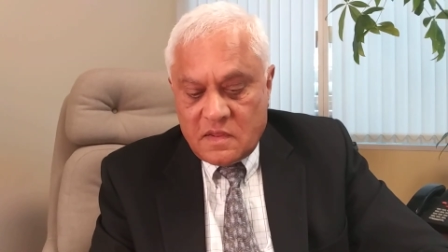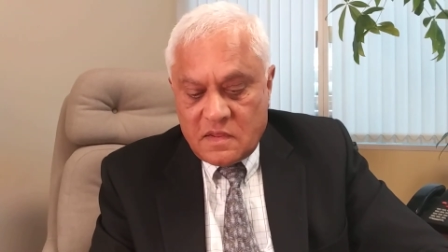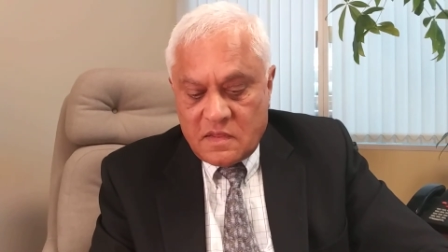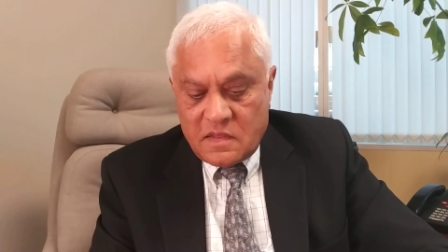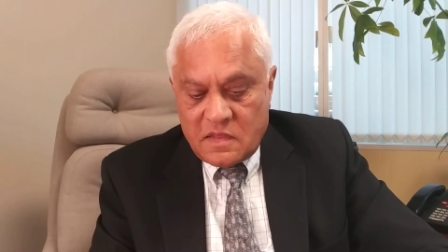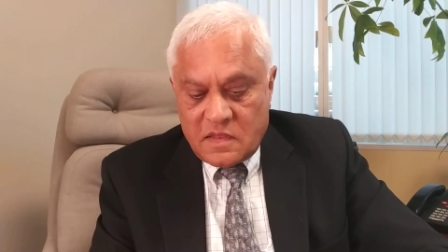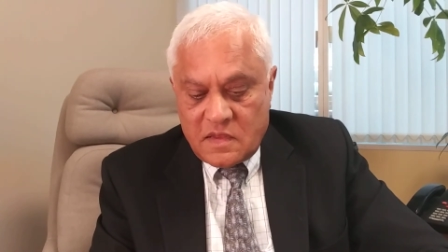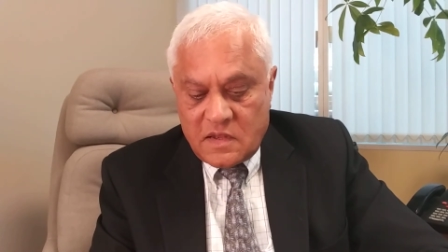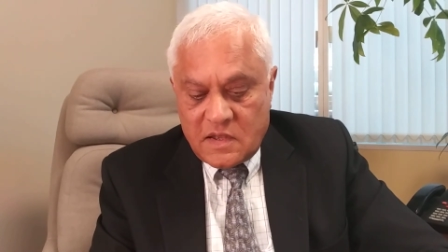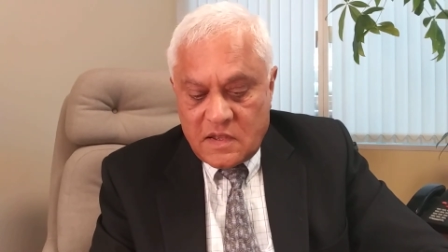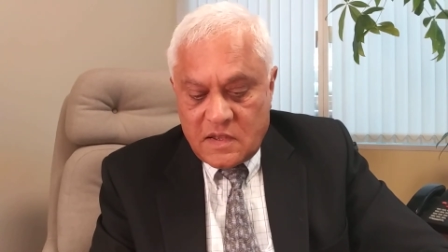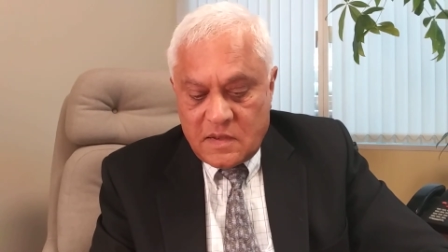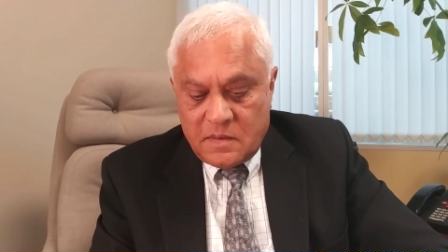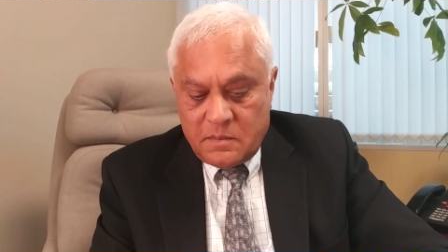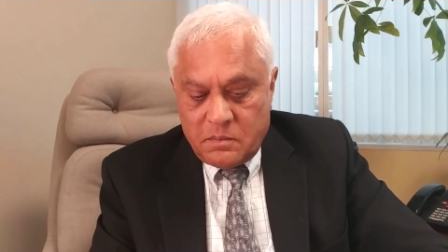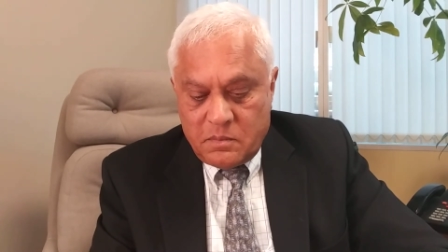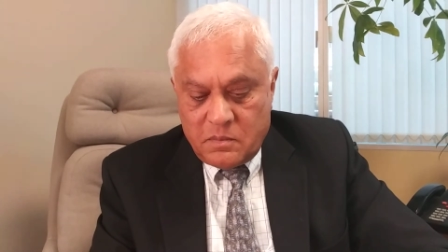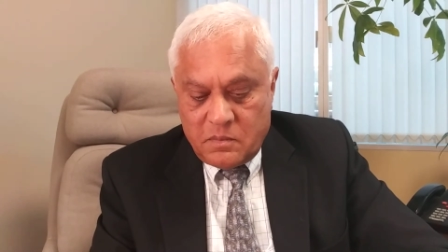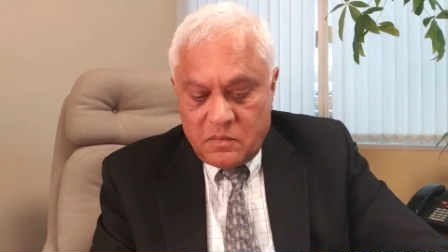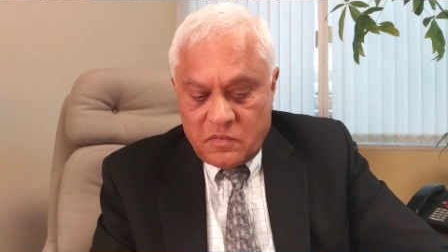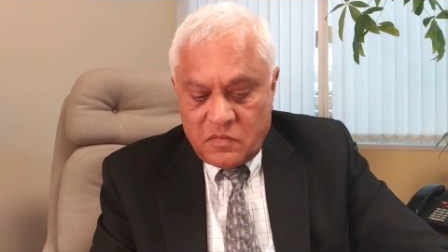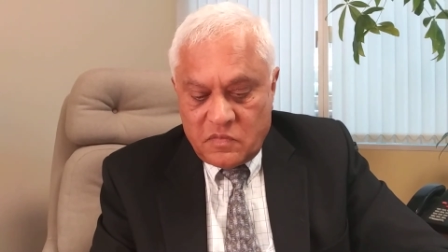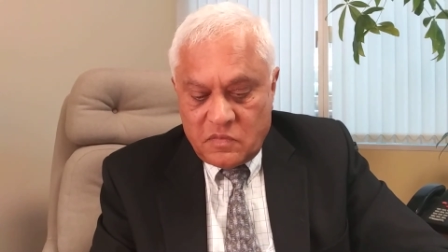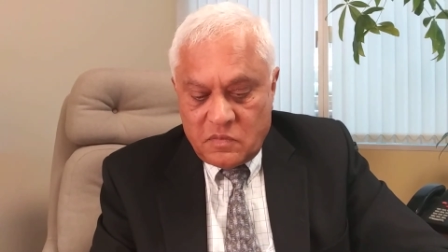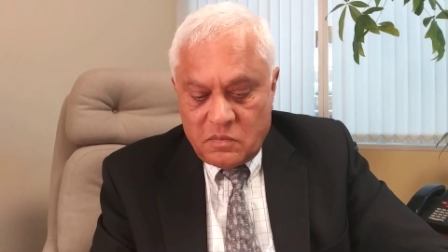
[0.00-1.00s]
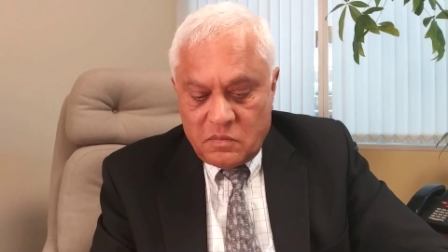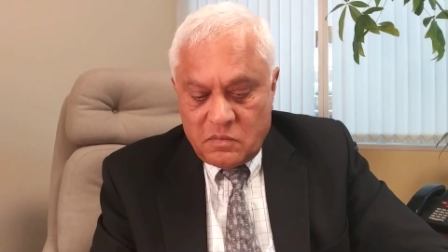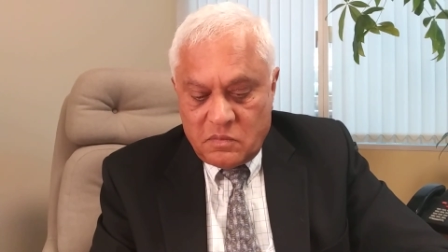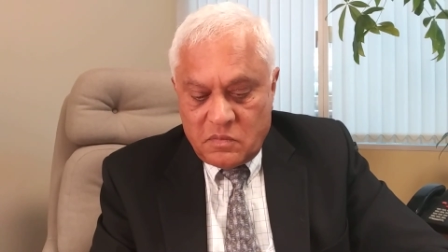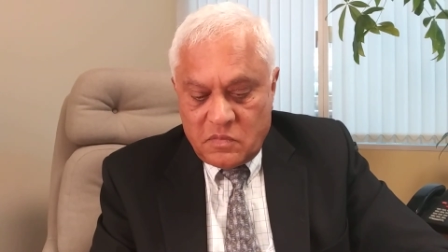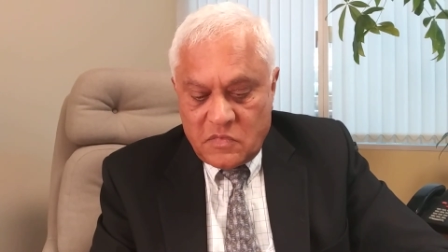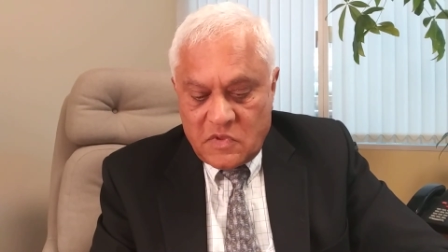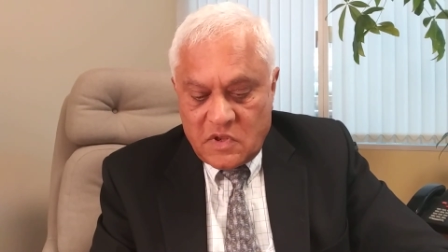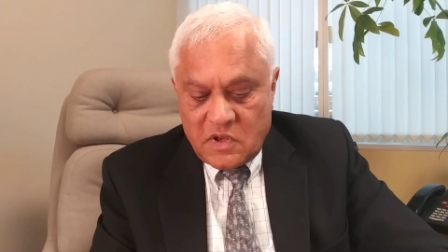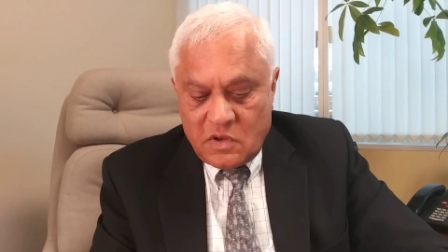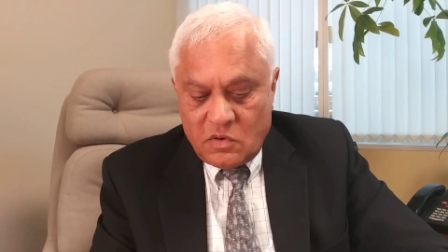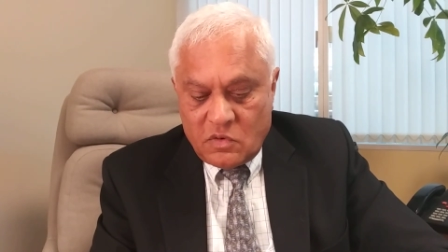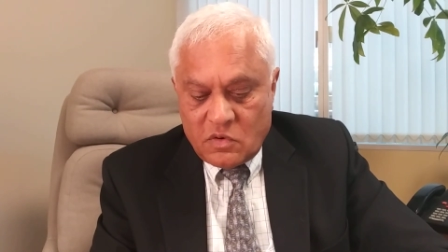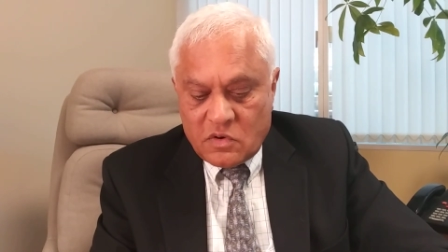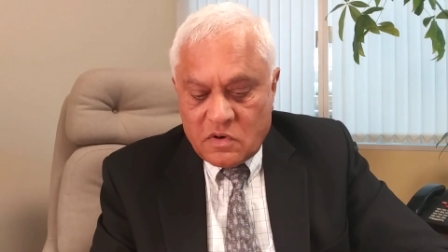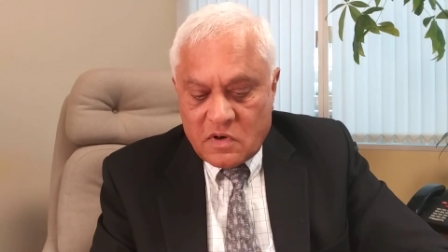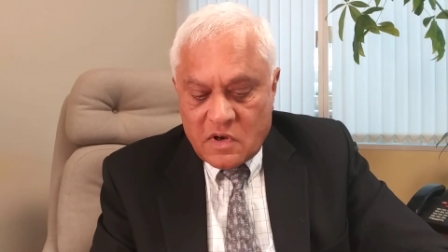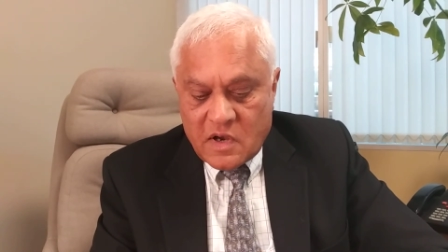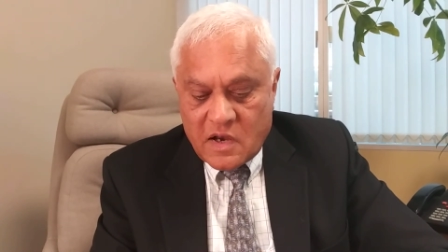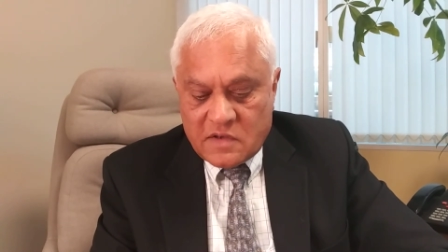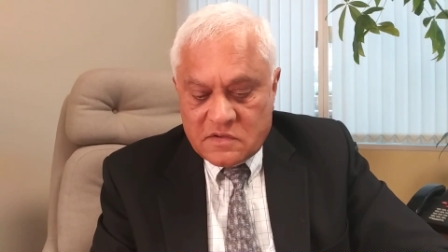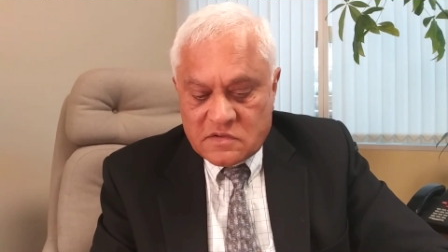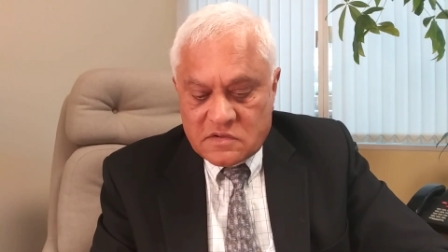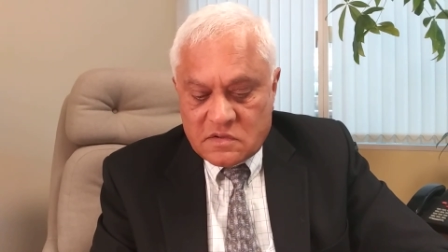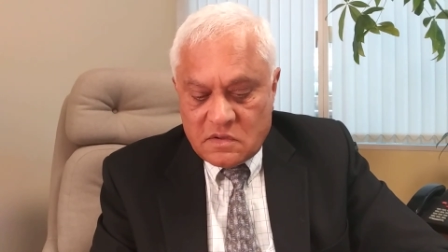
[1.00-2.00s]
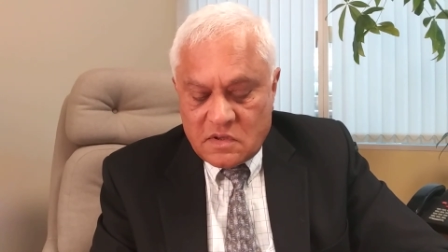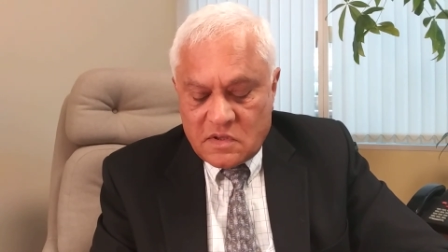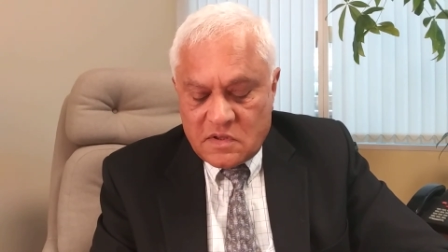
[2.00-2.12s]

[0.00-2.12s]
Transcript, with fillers: the, the, organize,